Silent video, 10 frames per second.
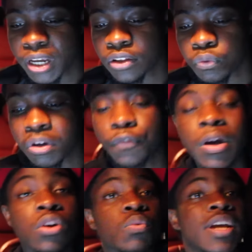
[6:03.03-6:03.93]
rate this one. If
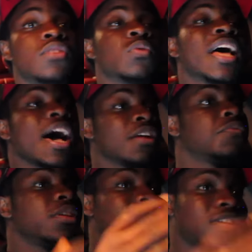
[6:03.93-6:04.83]
I were to rate this one out
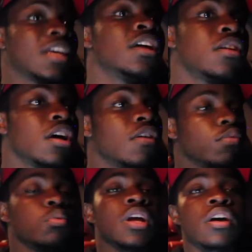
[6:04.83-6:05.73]
of a 10,
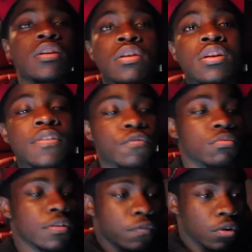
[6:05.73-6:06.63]
from what I heard,
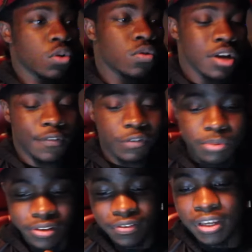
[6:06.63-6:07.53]
from the flow,
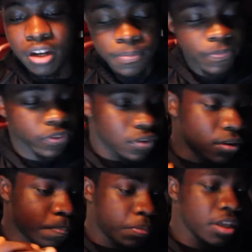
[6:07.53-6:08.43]
from the setup, to
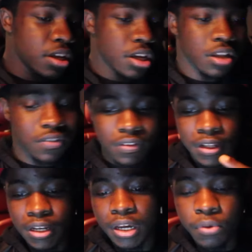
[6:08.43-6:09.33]
the beat, to
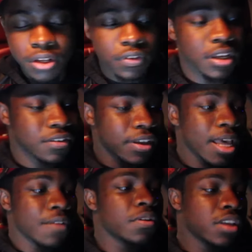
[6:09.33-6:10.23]
the lyrics, to
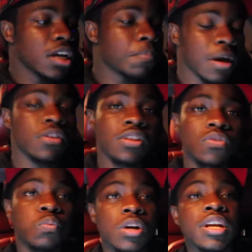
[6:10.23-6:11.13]
everything about
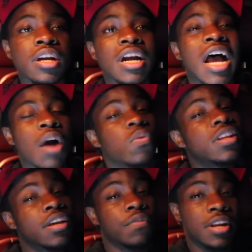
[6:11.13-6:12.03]
this one here, I
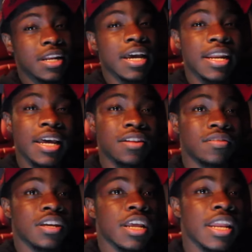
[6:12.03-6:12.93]
would give it a 9 out of
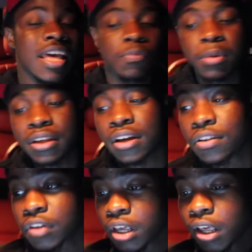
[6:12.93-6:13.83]
10. And that's
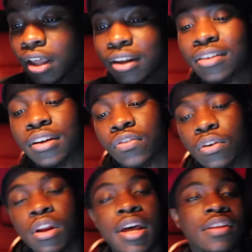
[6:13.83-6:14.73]
because they touched
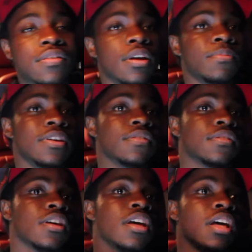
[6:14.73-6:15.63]
on a lot of subjects